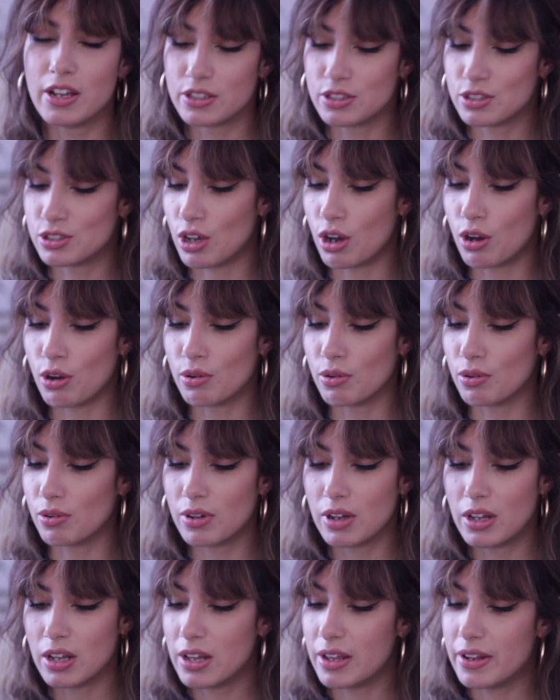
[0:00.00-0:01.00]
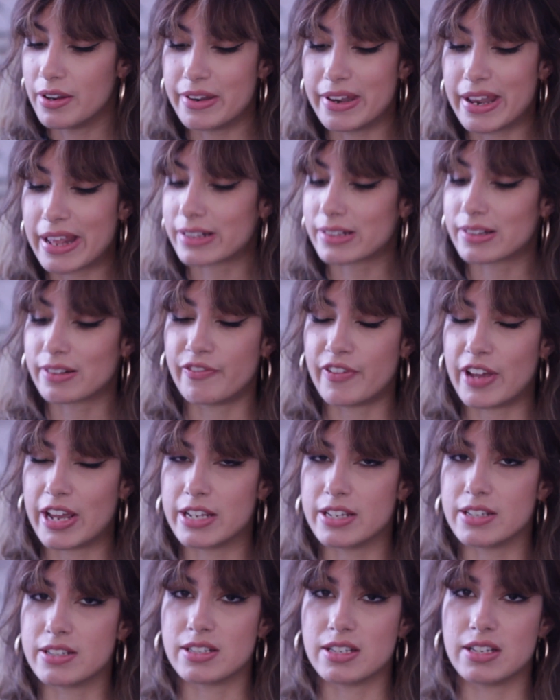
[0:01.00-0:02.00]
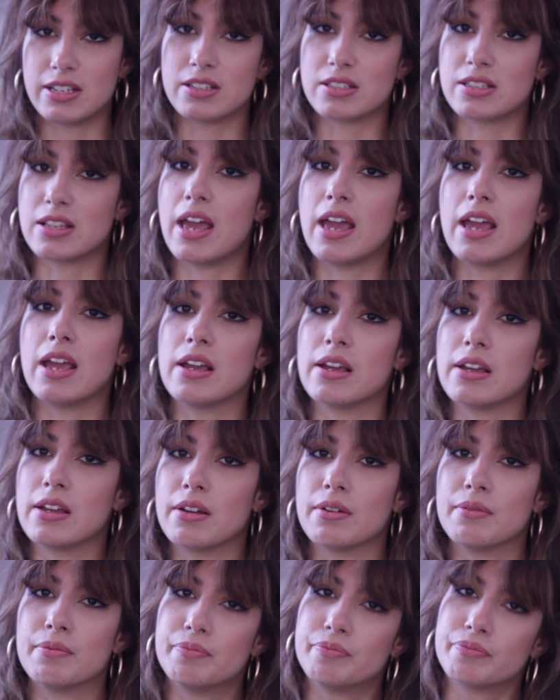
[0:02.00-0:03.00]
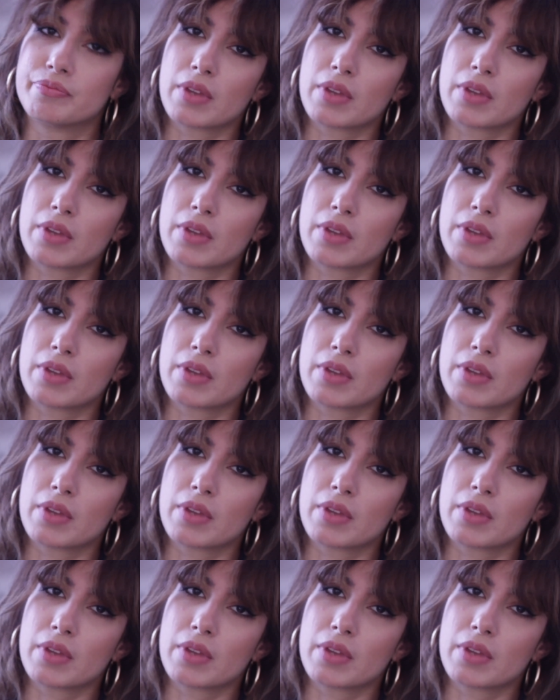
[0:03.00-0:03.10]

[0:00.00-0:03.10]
So Next Phase is a